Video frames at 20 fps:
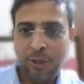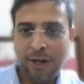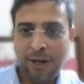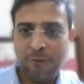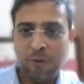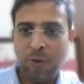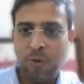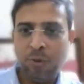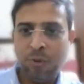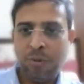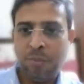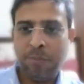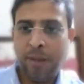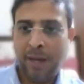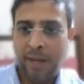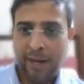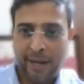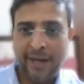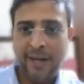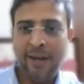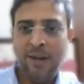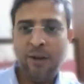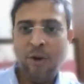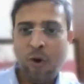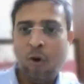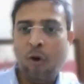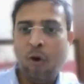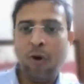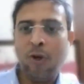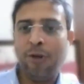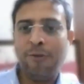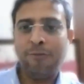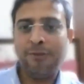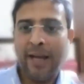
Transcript: things that you have to buy,